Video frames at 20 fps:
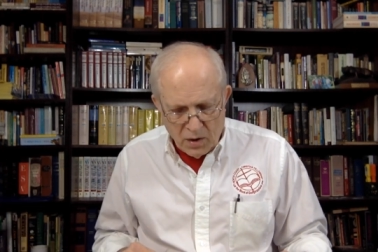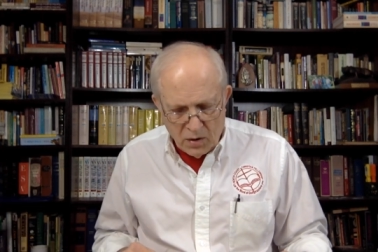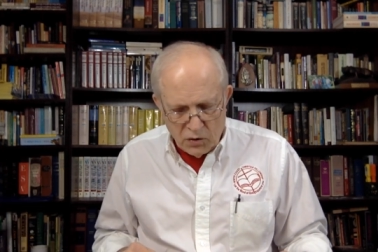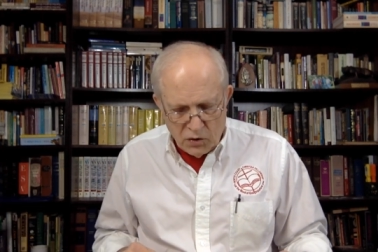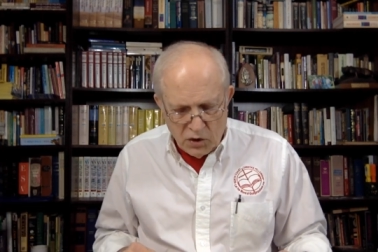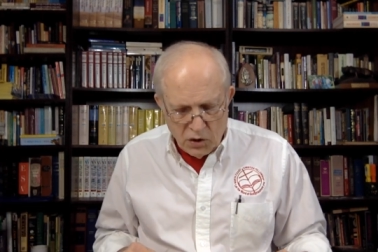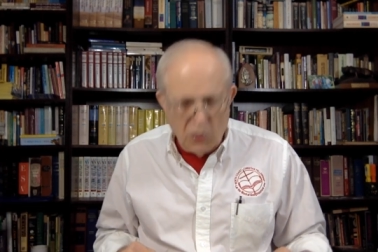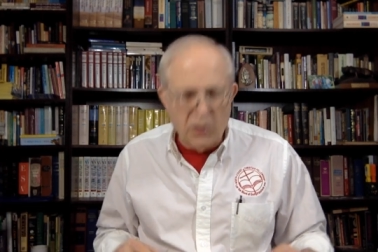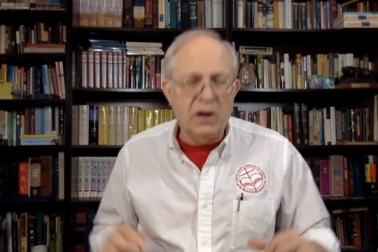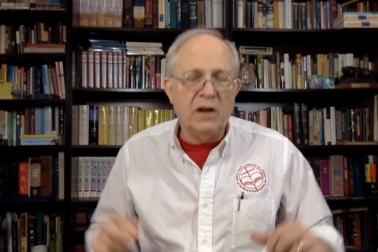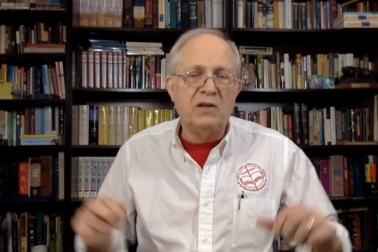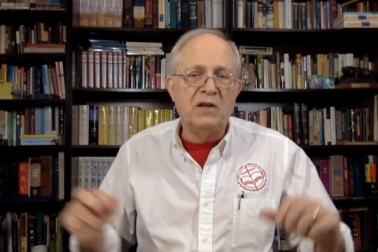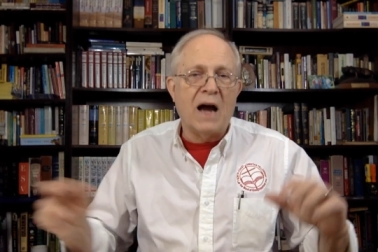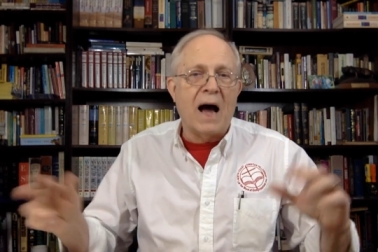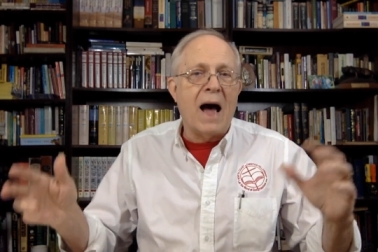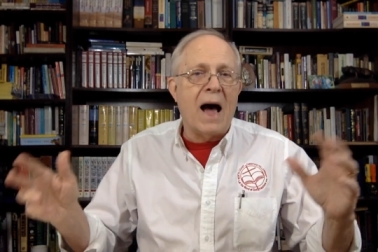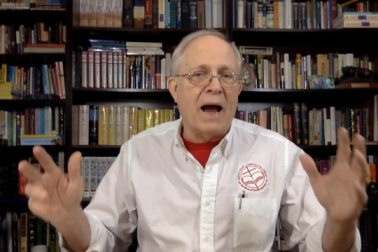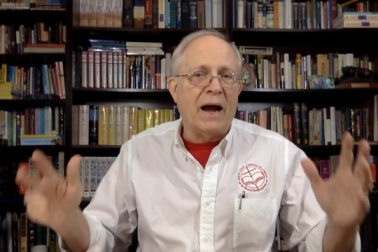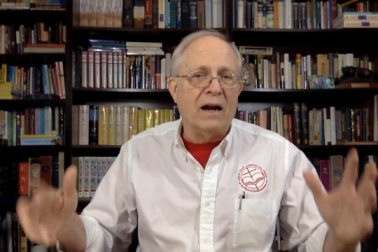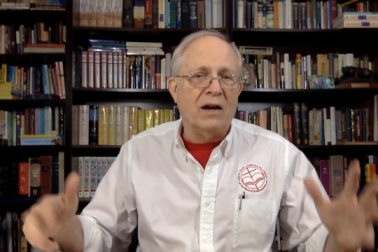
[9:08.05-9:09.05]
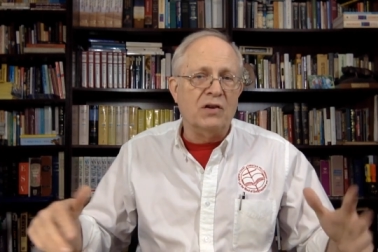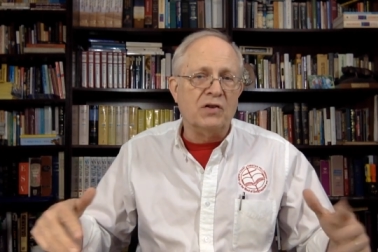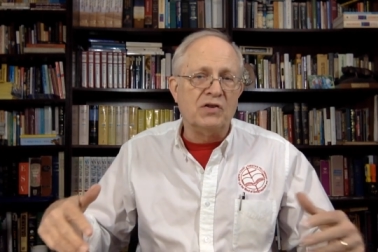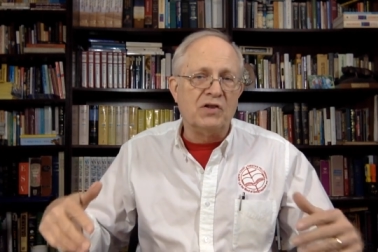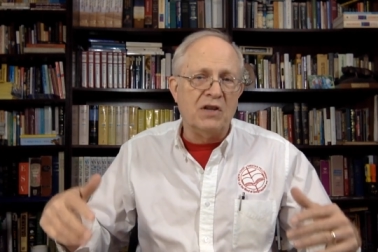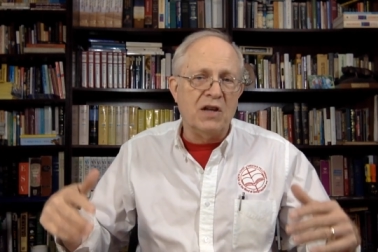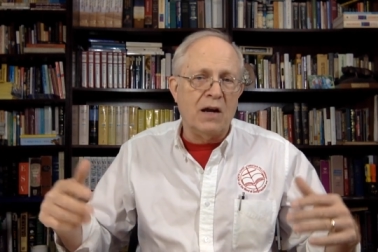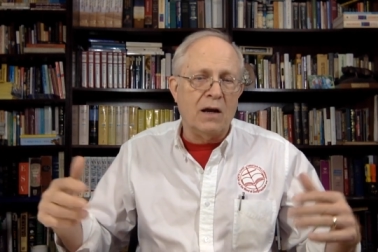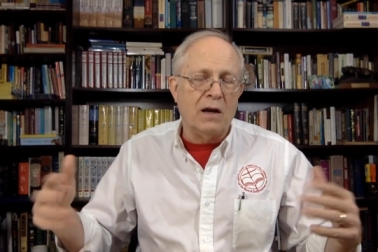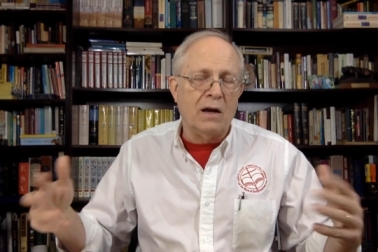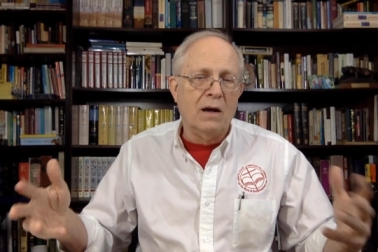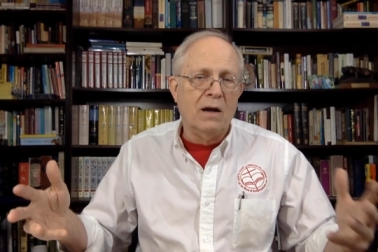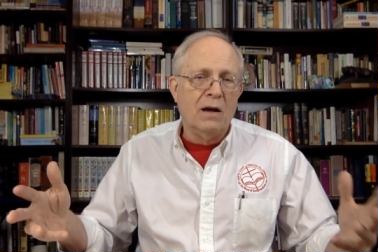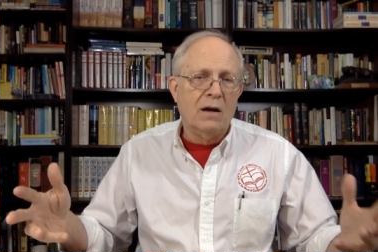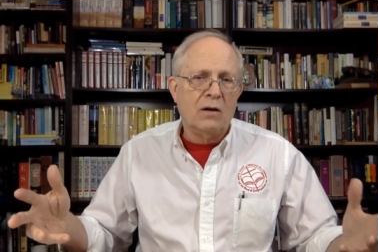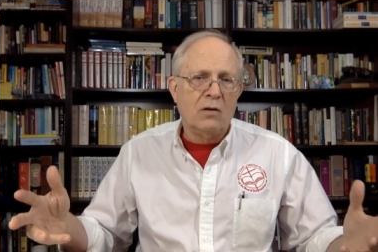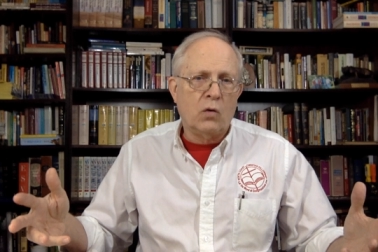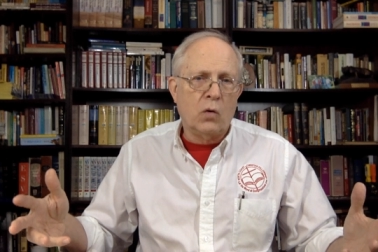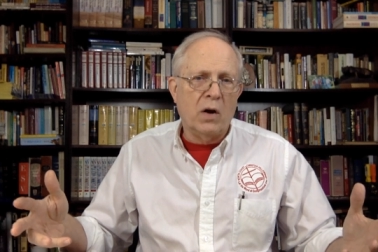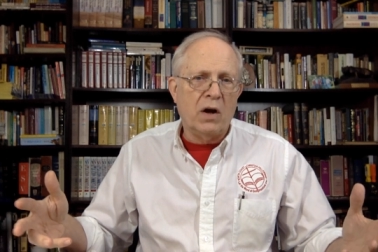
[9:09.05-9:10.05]
Dunatai is the
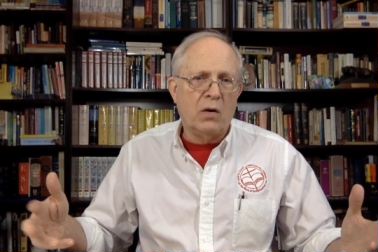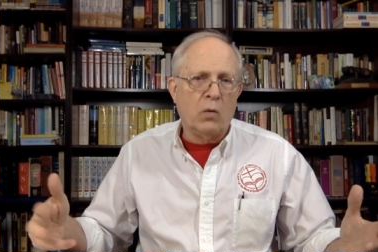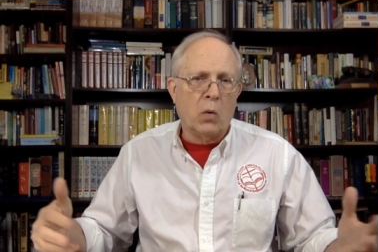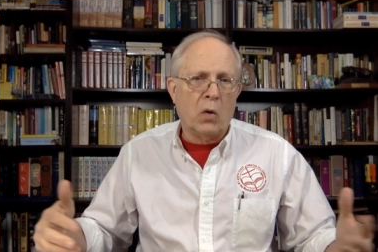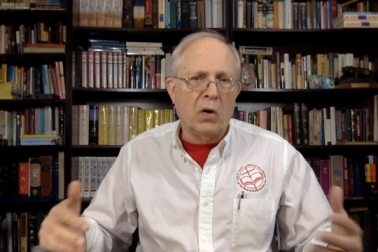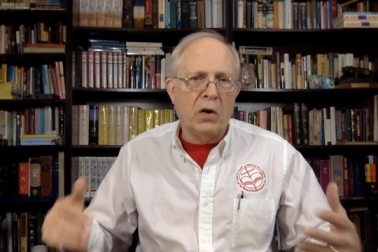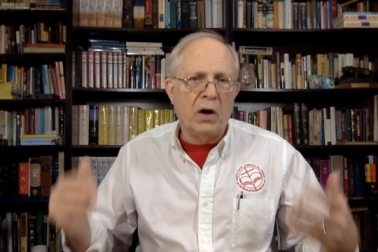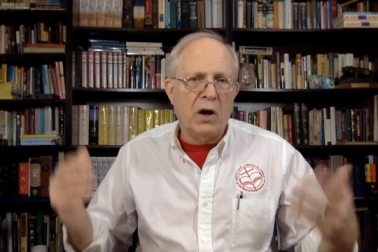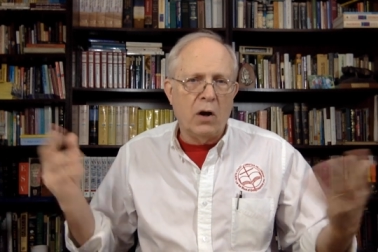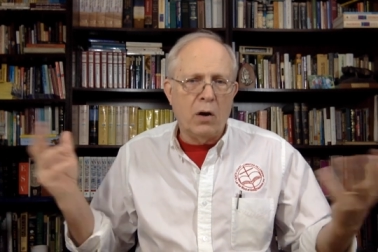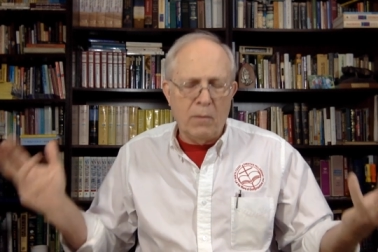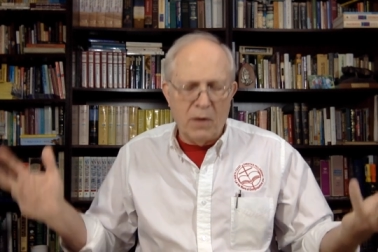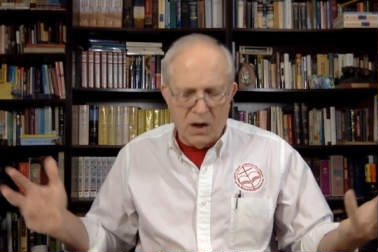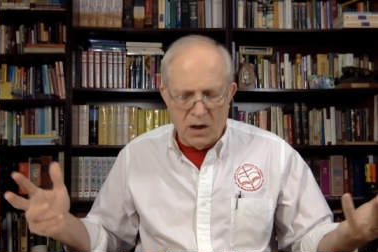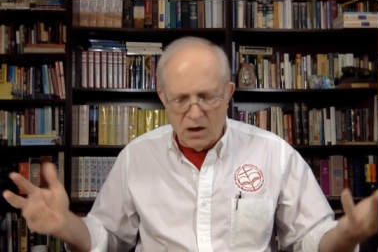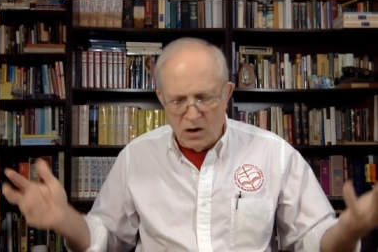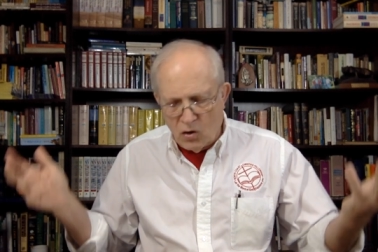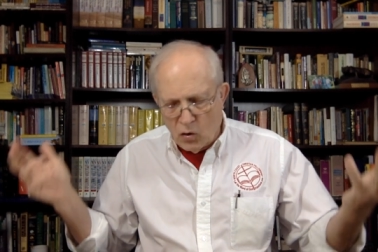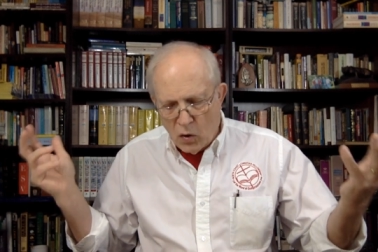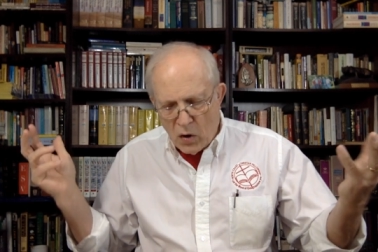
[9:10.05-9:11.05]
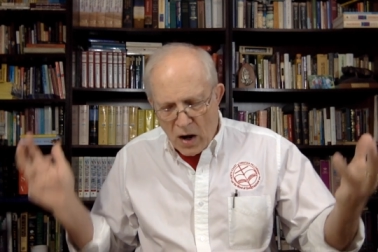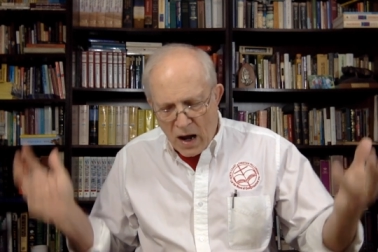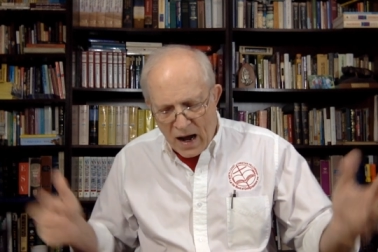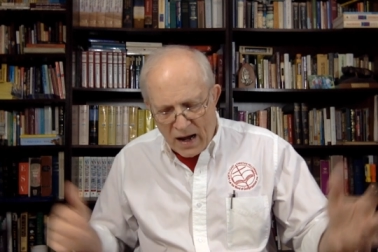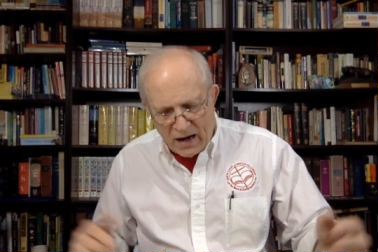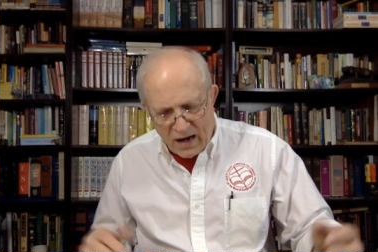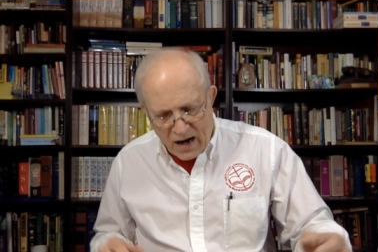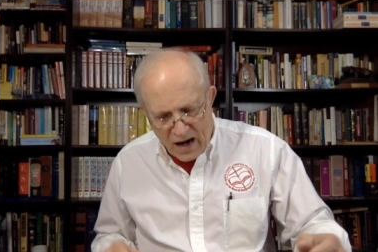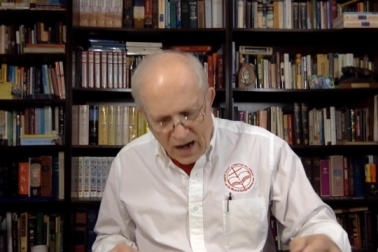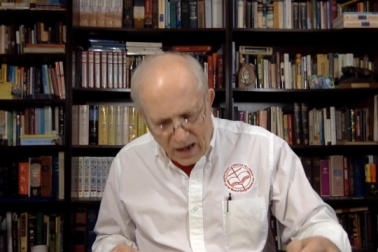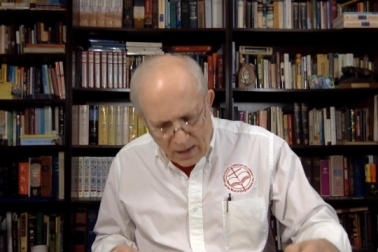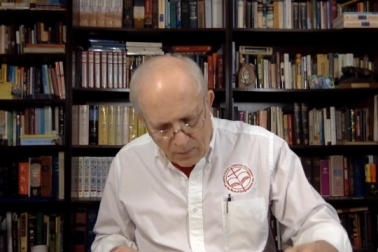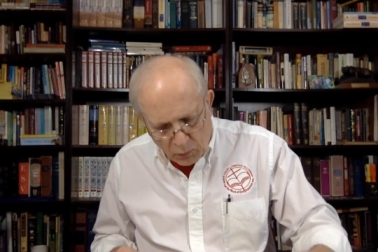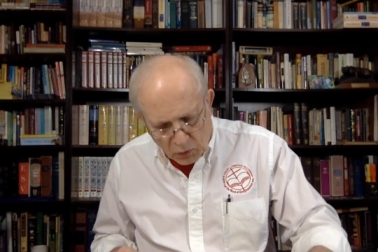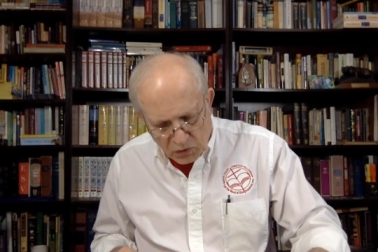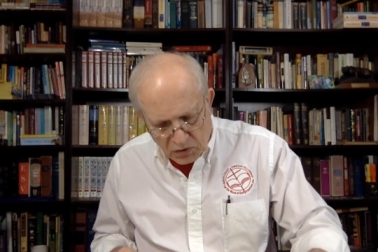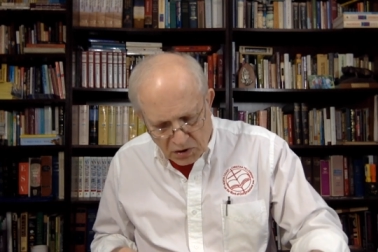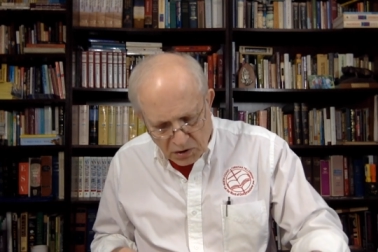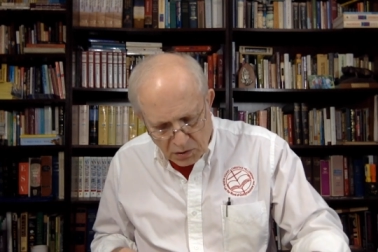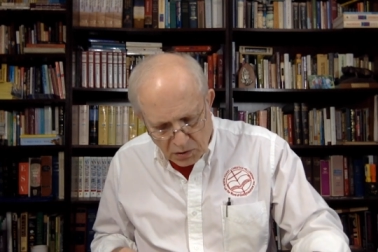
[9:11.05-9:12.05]
Greek word here, meaning you're not
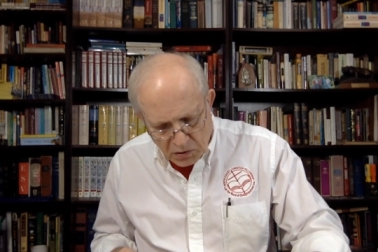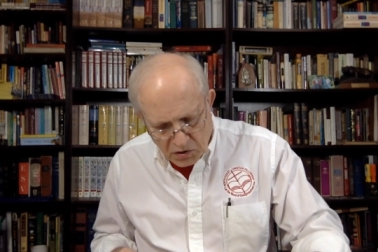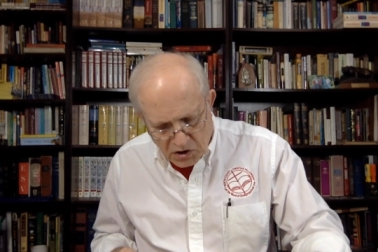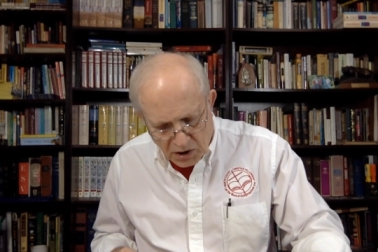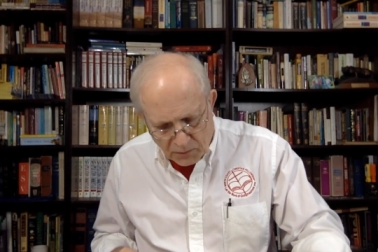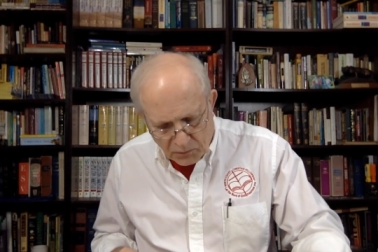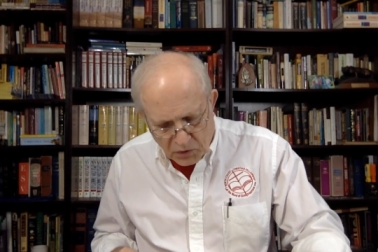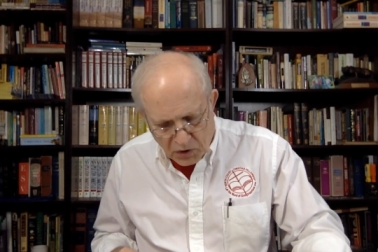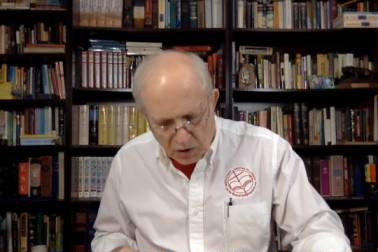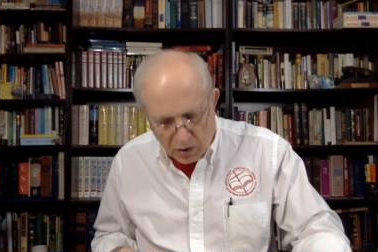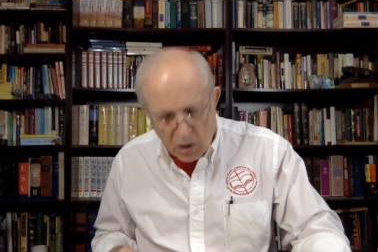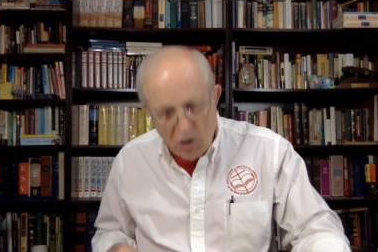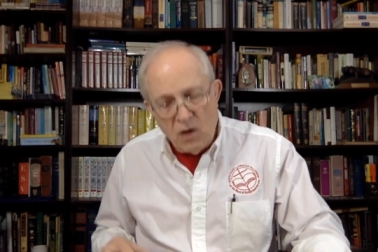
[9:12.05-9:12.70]
able to do something.